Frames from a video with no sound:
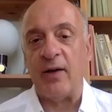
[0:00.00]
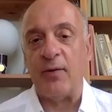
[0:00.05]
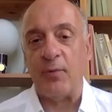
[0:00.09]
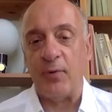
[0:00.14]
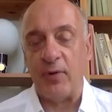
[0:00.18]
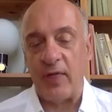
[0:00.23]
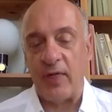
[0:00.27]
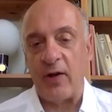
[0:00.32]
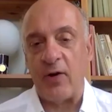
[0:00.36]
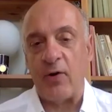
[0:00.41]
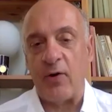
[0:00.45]

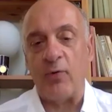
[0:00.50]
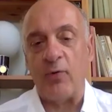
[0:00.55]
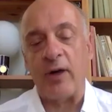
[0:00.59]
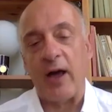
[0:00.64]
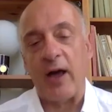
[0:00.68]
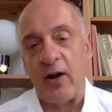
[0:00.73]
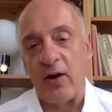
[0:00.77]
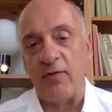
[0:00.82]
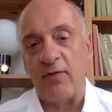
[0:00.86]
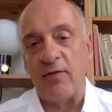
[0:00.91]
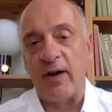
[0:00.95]
with their own
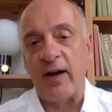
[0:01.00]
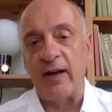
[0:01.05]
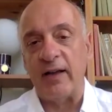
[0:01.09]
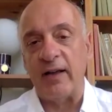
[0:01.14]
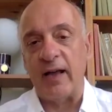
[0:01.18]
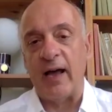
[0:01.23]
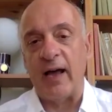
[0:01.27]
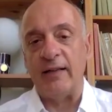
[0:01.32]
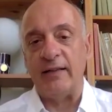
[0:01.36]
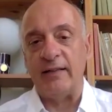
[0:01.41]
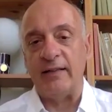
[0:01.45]
kind of
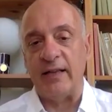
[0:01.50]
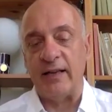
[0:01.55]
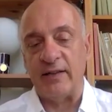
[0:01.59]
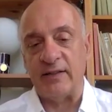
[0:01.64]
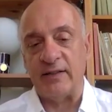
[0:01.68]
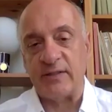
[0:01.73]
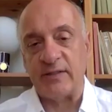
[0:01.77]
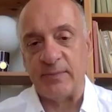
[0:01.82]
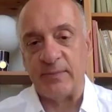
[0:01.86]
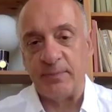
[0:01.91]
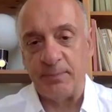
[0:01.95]

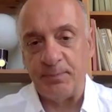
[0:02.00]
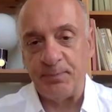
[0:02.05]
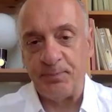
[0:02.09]
ideas.